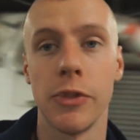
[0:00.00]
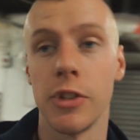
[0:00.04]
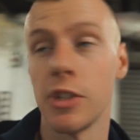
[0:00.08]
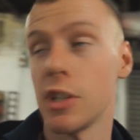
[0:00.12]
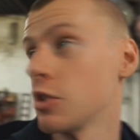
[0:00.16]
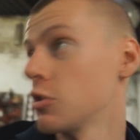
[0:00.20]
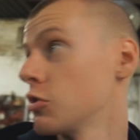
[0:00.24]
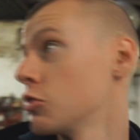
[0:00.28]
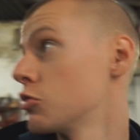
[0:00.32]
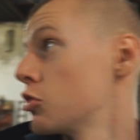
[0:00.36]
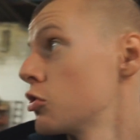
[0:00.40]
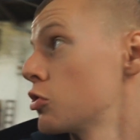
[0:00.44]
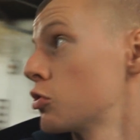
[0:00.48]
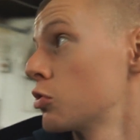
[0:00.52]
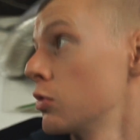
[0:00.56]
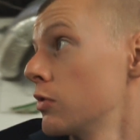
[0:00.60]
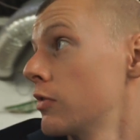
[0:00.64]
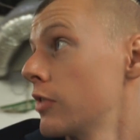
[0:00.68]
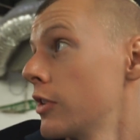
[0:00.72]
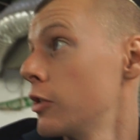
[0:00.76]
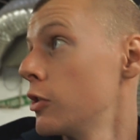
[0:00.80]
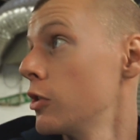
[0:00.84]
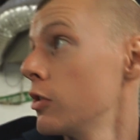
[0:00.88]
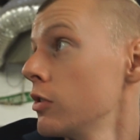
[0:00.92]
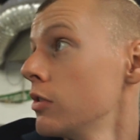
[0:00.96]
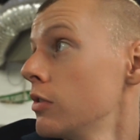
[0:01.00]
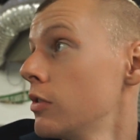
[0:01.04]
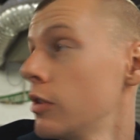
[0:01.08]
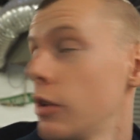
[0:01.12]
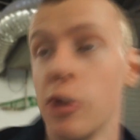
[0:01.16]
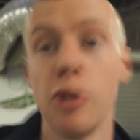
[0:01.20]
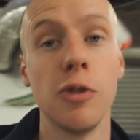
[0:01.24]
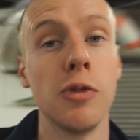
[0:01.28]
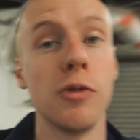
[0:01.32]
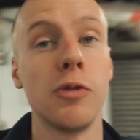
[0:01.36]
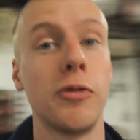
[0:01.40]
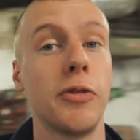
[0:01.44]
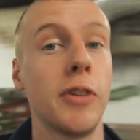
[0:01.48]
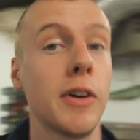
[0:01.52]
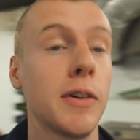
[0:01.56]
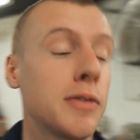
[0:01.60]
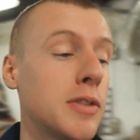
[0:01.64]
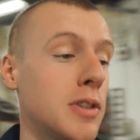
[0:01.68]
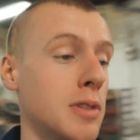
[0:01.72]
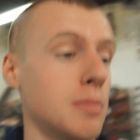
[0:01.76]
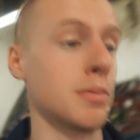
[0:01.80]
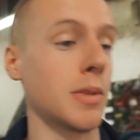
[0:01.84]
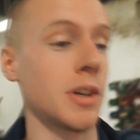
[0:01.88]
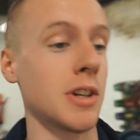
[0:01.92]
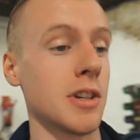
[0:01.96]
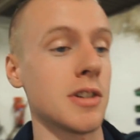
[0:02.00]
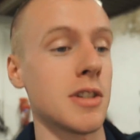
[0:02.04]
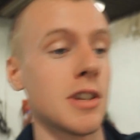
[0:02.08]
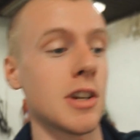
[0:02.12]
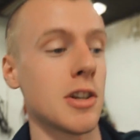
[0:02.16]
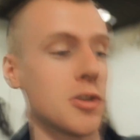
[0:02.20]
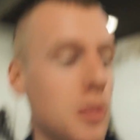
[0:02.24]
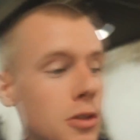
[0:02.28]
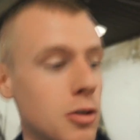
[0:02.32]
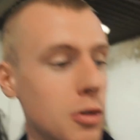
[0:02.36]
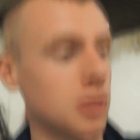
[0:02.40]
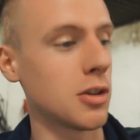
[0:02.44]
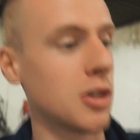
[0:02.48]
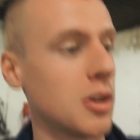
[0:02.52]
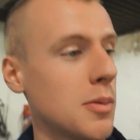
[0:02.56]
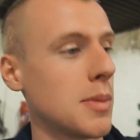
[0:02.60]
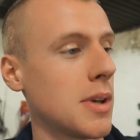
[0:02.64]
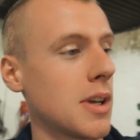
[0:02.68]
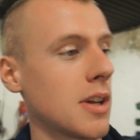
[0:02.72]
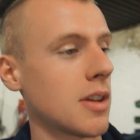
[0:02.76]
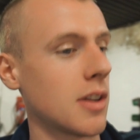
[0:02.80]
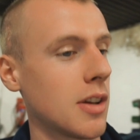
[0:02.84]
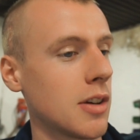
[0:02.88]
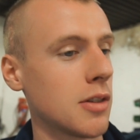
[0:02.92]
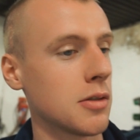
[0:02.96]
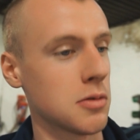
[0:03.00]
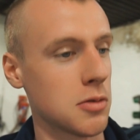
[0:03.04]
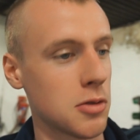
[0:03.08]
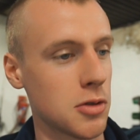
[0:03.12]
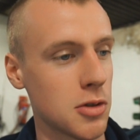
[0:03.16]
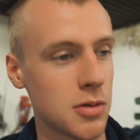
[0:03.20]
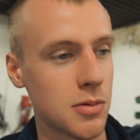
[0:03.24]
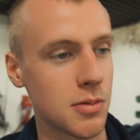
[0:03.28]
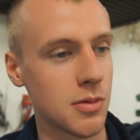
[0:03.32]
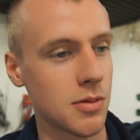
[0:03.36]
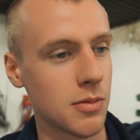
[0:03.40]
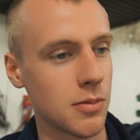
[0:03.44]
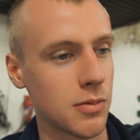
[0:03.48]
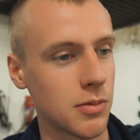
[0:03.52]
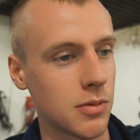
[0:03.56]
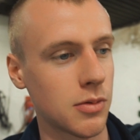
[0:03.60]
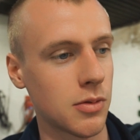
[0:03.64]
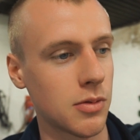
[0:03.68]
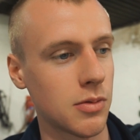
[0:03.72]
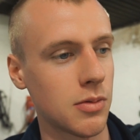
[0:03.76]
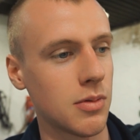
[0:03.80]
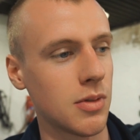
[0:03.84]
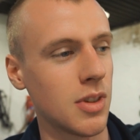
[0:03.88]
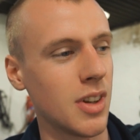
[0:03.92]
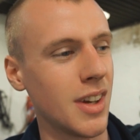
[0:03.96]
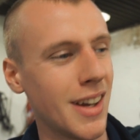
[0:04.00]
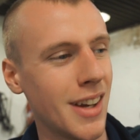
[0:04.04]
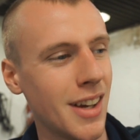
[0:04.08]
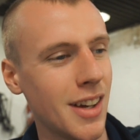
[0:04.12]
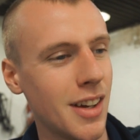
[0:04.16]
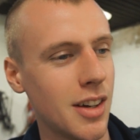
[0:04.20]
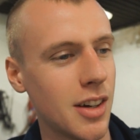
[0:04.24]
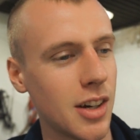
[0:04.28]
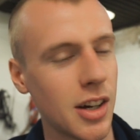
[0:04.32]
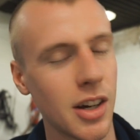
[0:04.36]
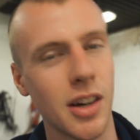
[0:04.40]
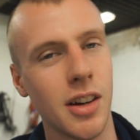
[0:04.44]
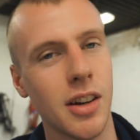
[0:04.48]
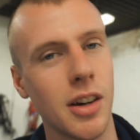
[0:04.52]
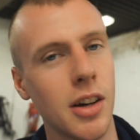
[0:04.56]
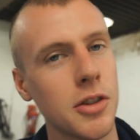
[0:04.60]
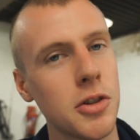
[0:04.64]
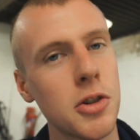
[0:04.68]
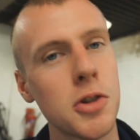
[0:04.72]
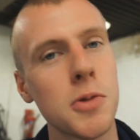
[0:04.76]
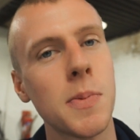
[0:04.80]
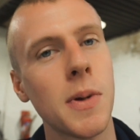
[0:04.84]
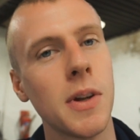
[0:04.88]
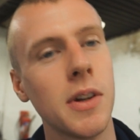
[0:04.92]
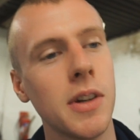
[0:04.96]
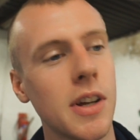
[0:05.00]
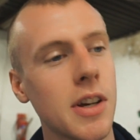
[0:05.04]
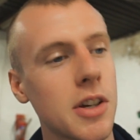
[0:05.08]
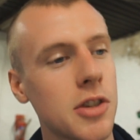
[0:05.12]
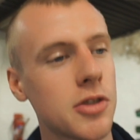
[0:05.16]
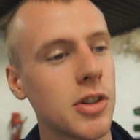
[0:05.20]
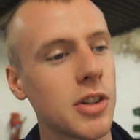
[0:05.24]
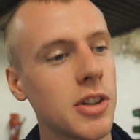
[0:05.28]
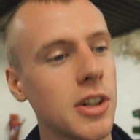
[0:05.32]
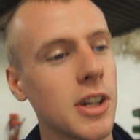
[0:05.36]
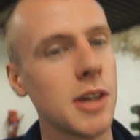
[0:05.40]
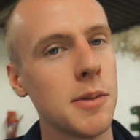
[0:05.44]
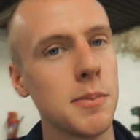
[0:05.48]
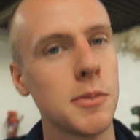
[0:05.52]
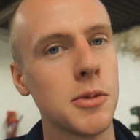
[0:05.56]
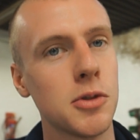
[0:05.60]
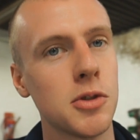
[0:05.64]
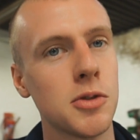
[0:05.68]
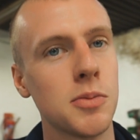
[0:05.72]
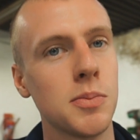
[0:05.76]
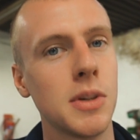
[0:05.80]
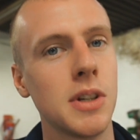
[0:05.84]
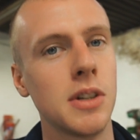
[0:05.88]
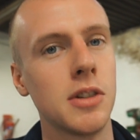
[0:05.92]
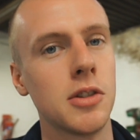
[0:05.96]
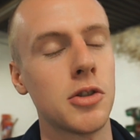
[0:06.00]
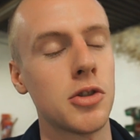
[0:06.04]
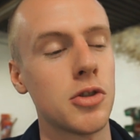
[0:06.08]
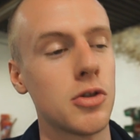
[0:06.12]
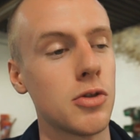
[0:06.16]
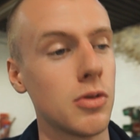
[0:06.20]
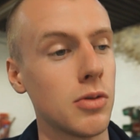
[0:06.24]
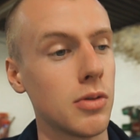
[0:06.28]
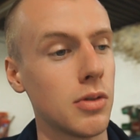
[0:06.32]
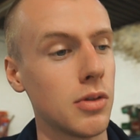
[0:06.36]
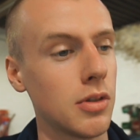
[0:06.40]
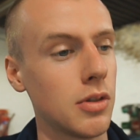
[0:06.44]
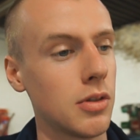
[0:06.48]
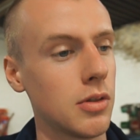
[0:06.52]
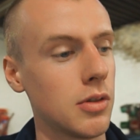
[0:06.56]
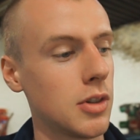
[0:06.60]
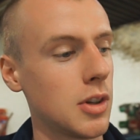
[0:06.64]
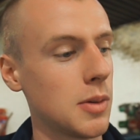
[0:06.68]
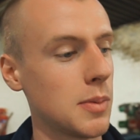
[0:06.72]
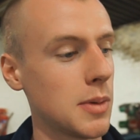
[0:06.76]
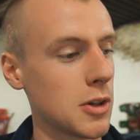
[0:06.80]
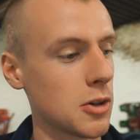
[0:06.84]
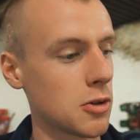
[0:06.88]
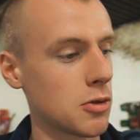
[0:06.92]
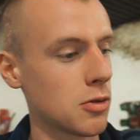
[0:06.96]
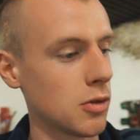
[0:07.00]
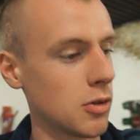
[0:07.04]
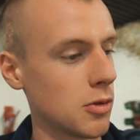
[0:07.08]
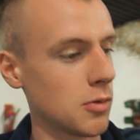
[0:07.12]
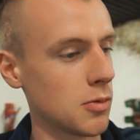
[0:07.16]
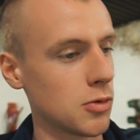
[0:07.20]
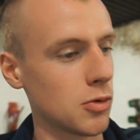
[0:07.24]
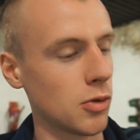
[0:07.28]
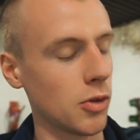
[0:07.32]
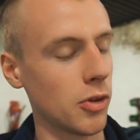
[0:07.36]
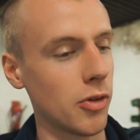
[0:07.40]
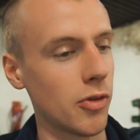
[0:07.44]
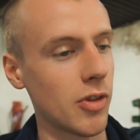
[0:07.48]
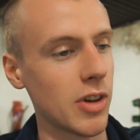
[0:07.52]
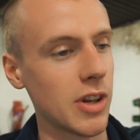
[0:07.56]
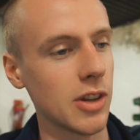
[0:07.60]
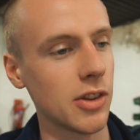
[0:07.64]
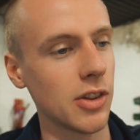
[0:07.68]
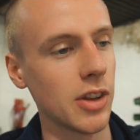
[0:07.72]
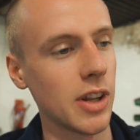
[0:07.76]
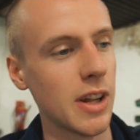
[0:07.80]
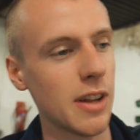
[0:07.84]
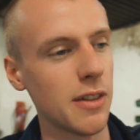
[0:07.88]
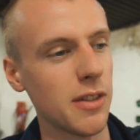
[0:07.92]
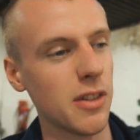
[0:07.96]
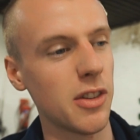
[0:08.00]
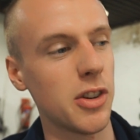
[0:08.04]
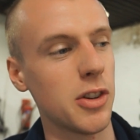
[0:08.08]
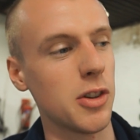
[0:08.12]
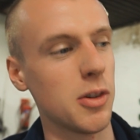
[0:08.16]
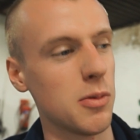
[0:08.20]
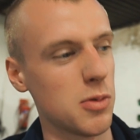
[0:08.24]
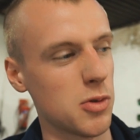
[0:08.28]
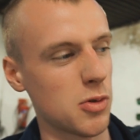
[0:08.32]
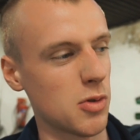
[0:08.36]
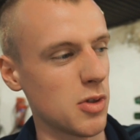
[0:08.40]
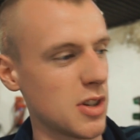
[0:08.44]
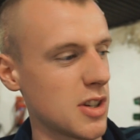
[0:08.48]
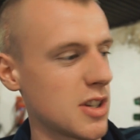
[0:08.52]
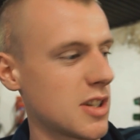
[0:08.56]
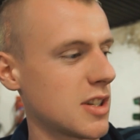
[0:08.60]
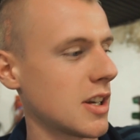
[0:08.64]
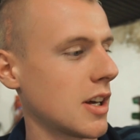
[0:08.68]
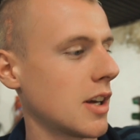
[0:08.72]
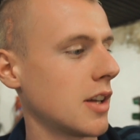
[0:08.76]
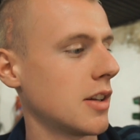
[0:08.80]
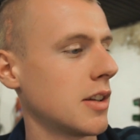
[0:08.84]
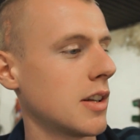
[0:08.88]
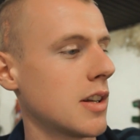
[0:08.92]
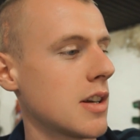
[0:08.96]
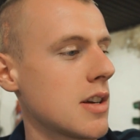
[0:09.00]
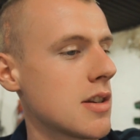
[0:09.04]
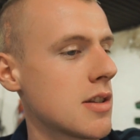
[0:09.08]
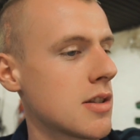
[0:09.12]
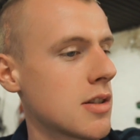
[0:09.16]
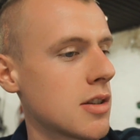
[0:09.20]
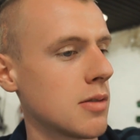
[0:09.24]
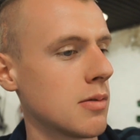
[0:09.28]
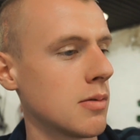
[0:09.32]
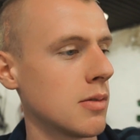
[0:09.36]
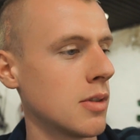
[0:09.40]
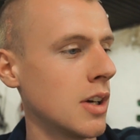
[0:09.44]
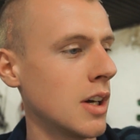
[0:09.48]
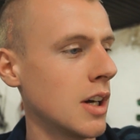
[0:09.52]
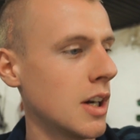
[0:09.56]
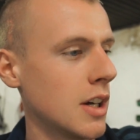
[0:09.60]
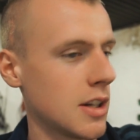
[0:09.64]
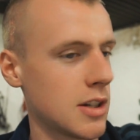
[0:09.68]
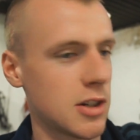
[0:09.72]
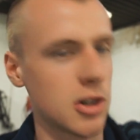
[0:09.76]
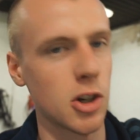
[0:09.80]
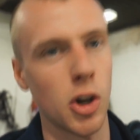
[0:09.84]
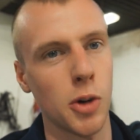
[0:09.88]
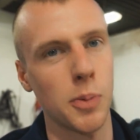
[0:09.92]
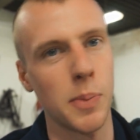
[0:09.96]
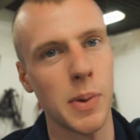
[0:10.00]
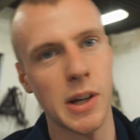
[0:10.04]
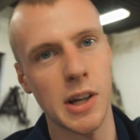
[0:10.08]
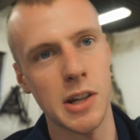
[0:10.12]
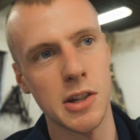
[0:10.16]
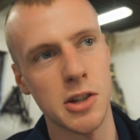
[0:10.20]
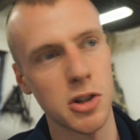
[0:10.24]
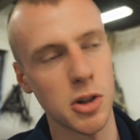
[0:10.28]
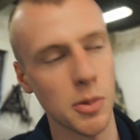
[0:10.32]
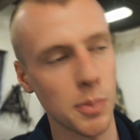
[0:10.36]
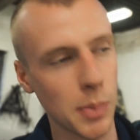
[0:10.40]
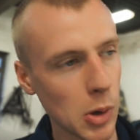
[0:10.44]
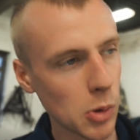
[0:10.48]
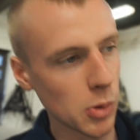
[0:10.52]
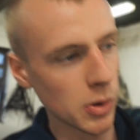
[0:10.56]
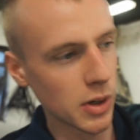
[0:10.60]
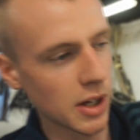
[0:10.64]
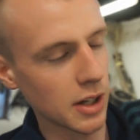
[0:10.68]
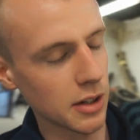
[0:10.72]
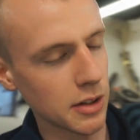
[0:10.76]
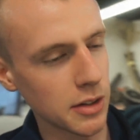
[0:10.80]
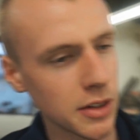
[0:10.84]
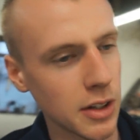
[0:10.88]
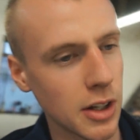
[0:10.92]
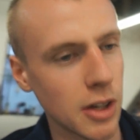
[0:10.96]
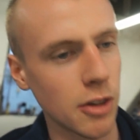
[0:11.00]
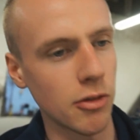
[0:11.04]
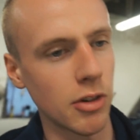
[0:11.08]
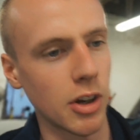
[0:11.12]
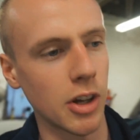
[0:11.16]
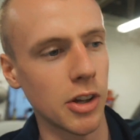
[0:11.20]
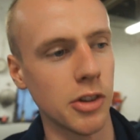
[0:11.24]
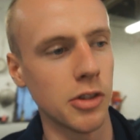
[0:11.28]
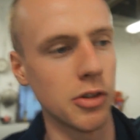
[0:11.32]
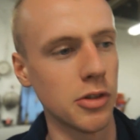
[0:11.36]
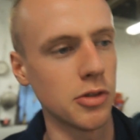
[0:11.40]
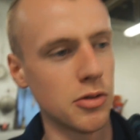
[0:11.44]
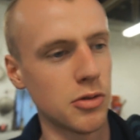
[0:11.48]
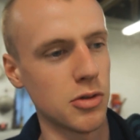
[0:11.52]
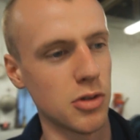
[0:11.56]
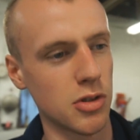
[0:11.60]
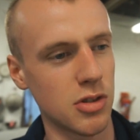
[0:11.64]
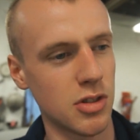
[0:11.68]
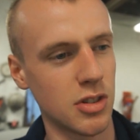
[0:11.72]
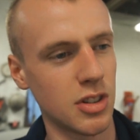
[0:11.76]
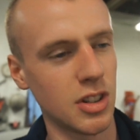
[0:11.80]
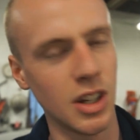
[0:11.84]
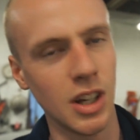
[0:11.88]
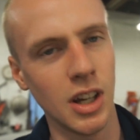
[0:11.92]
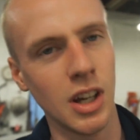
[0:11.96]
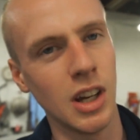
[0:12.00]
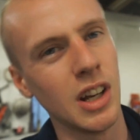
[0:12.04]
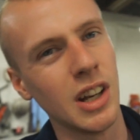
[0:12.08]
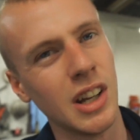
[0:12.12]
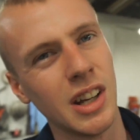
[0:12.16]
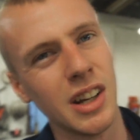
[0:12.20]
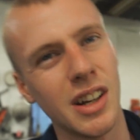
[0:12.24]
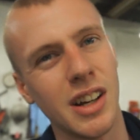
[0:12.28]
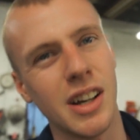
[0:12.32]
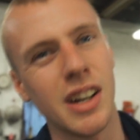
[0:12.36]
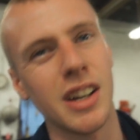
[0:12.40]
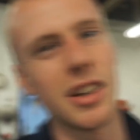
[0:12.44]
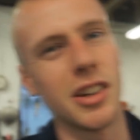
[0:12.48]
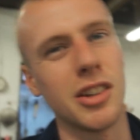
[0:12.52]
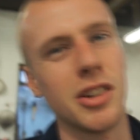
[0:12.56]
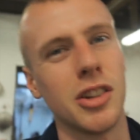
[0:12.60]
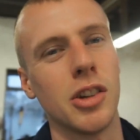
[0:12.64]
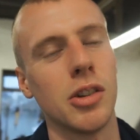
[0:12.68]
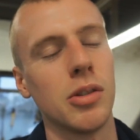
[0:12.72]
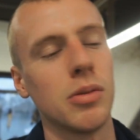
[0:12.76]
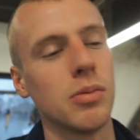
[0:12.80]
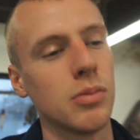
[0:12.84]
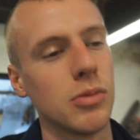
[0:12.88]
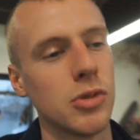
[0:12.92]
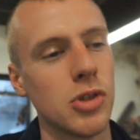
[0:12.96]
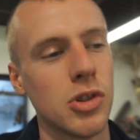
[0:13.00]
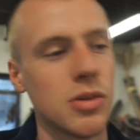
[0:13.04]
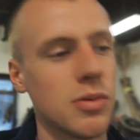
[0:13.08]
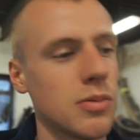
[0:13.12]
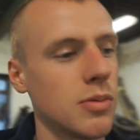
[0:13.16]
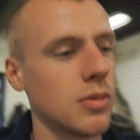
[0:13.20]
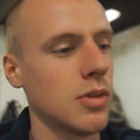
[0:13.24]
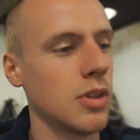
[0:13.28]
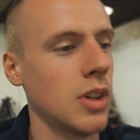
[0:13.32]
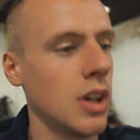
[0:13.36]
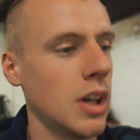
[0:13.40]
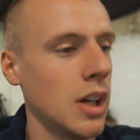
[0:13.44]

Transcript: It's actually just over an hour. Another 15 minutes that's took to make that. It's just, I just spent the extra time and just making sure it was all the right length, and it was going to sit in nice and sit up against the bulkhead and that, rather than just hanging down. Just